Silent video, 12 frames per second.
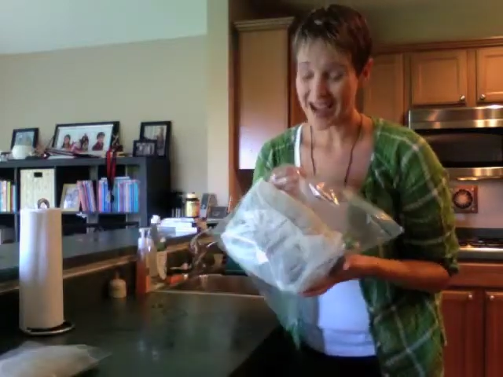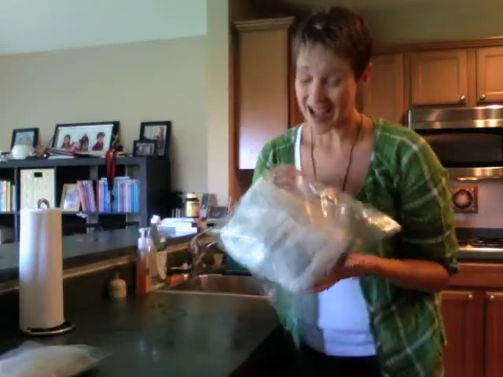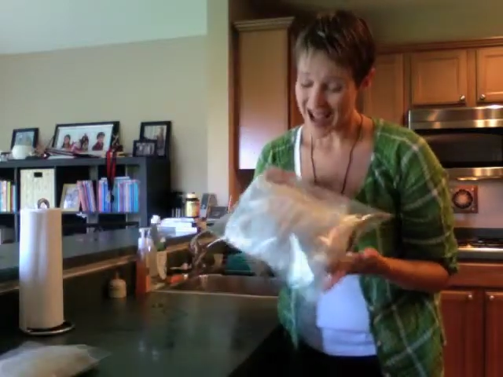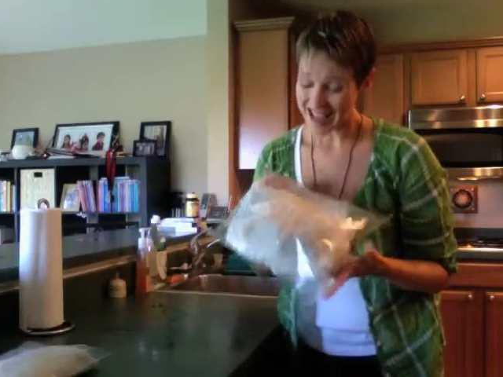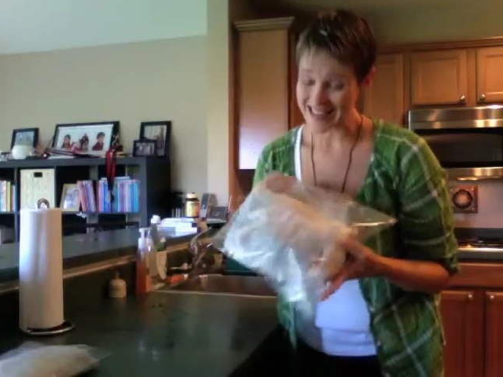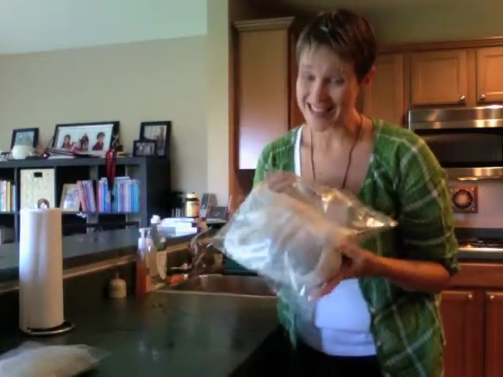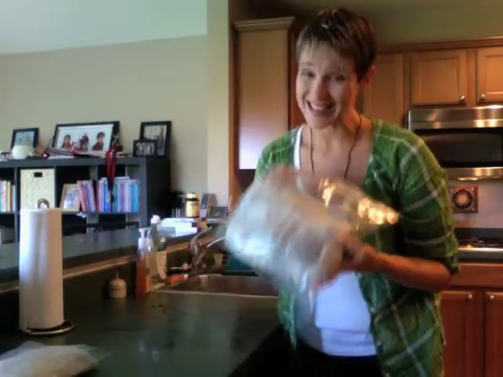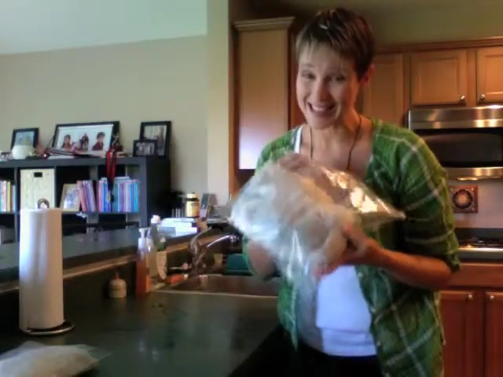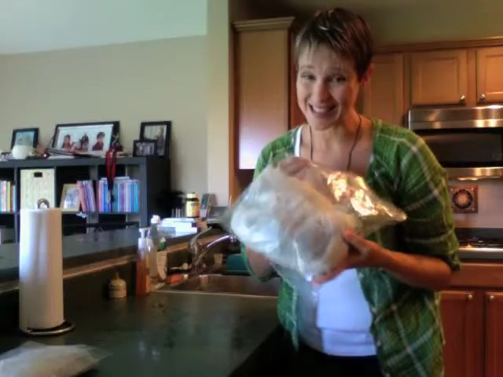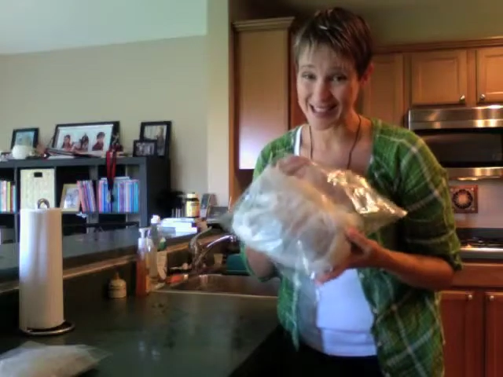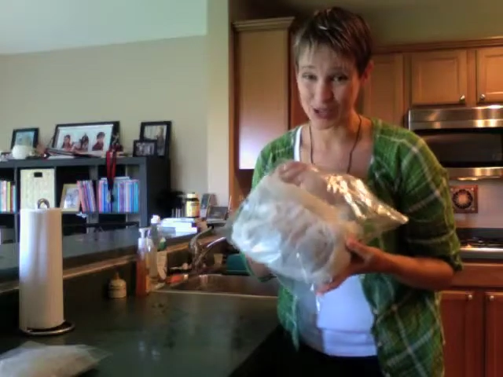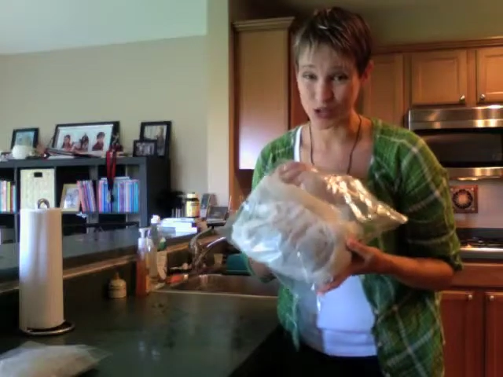I think this
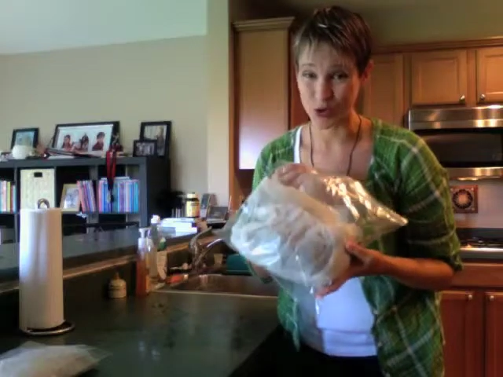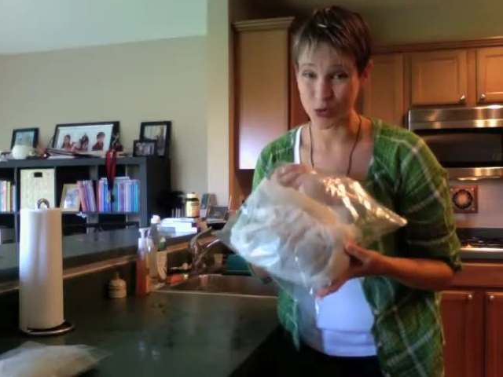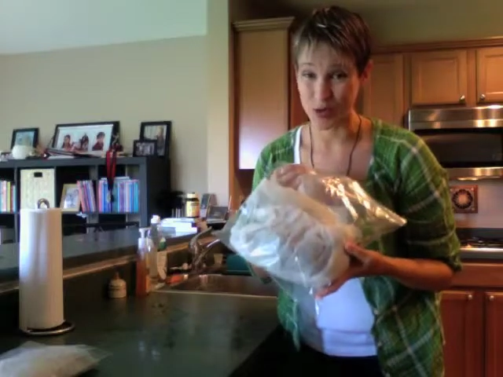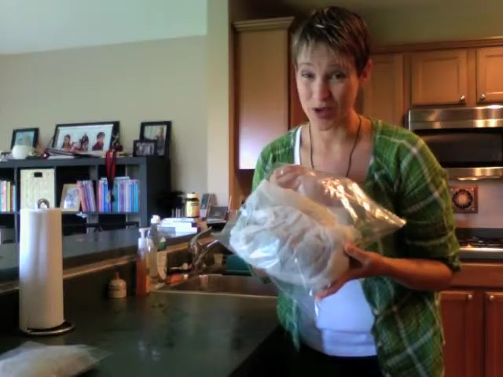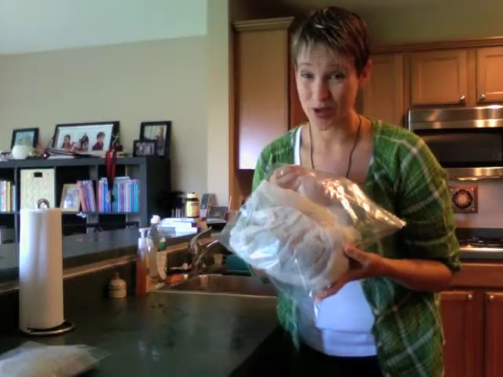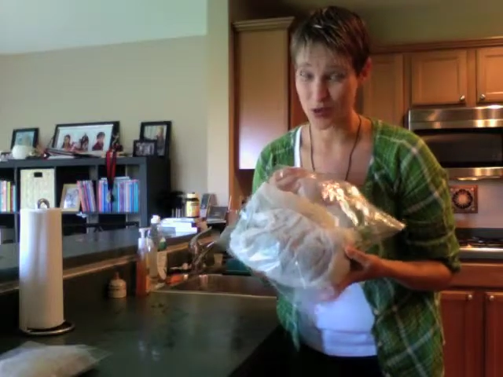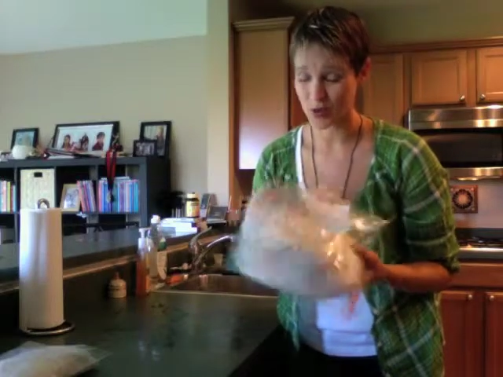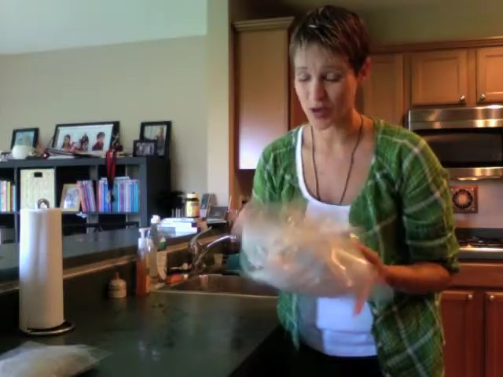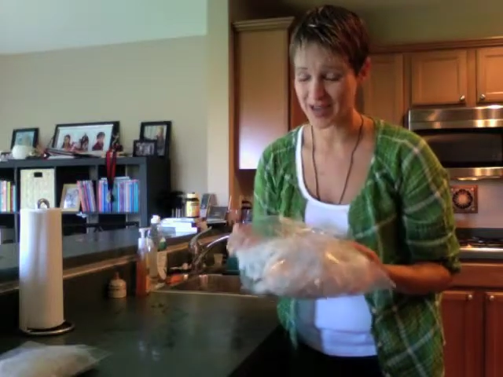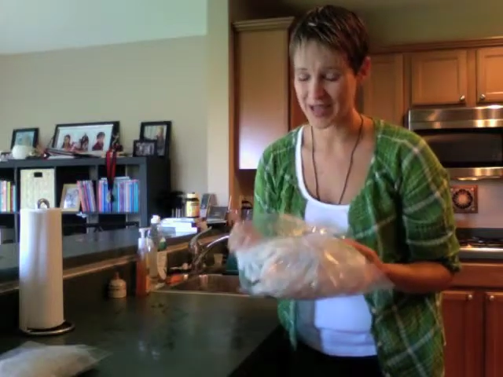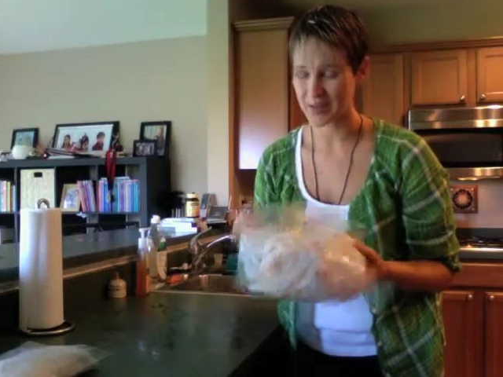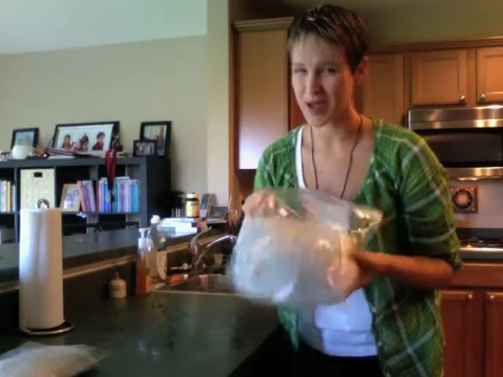is the 2-week-old
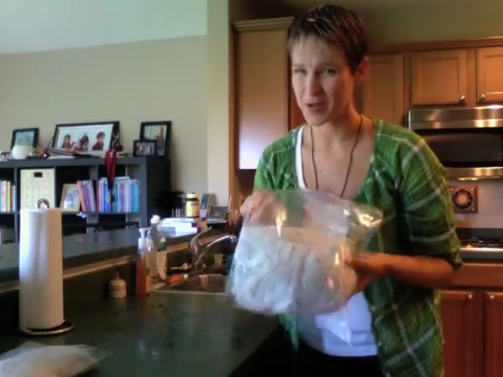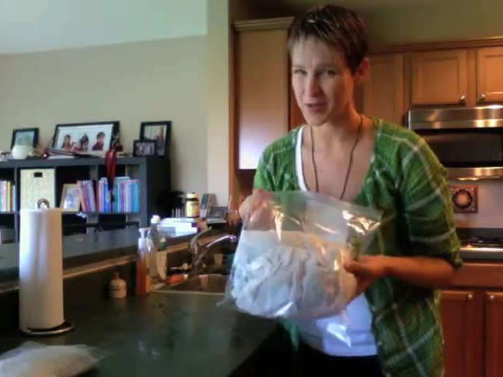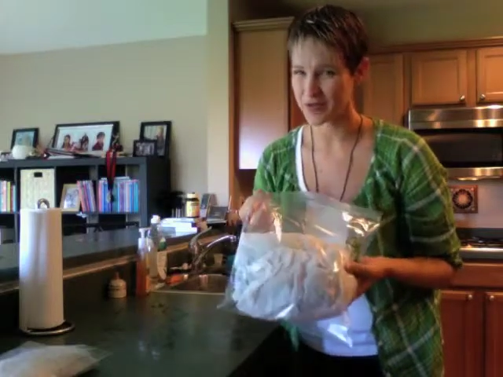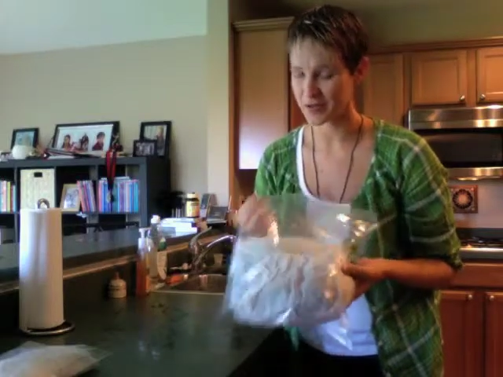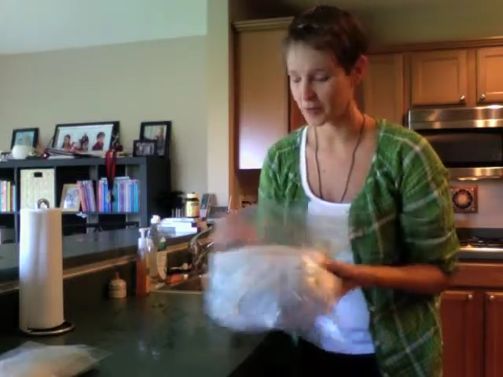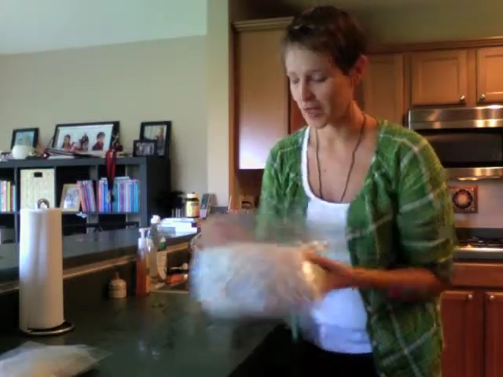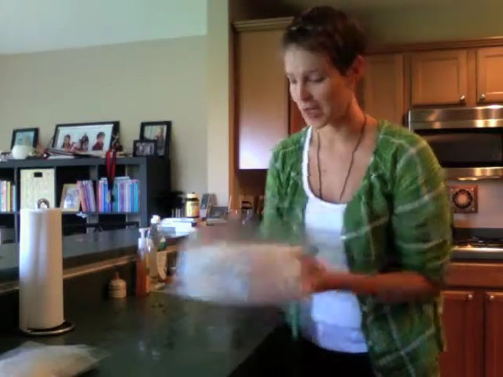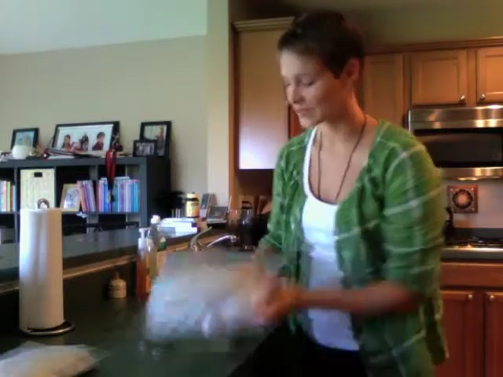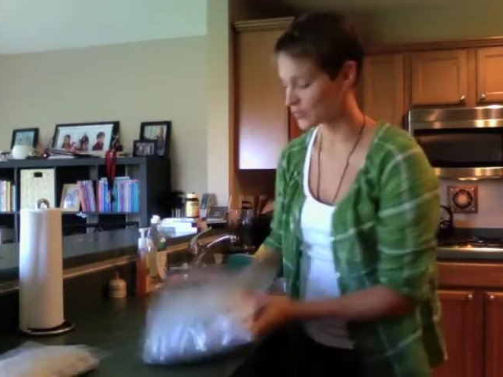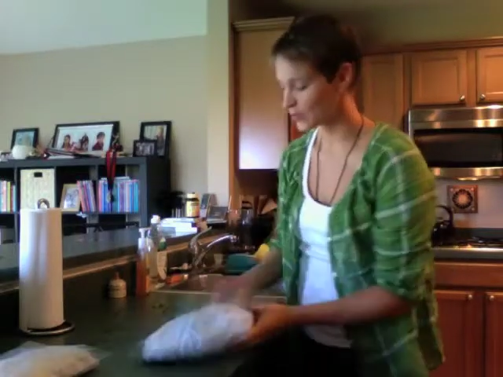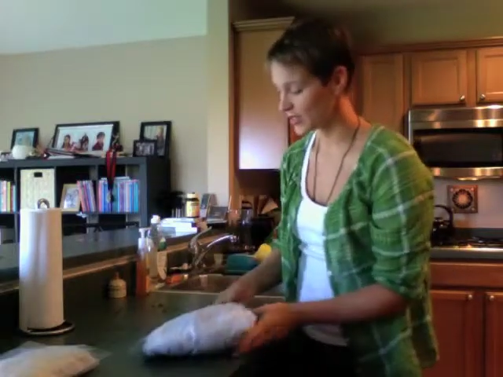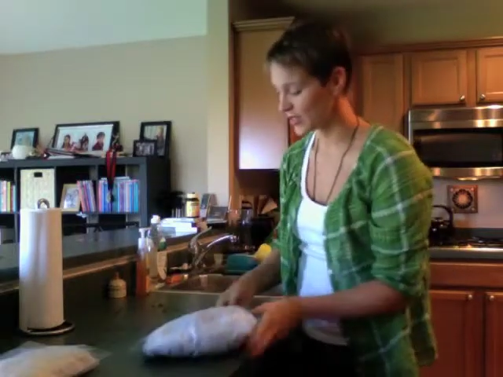one. It might be from
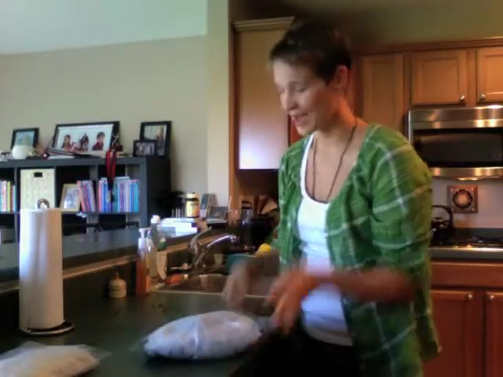last week.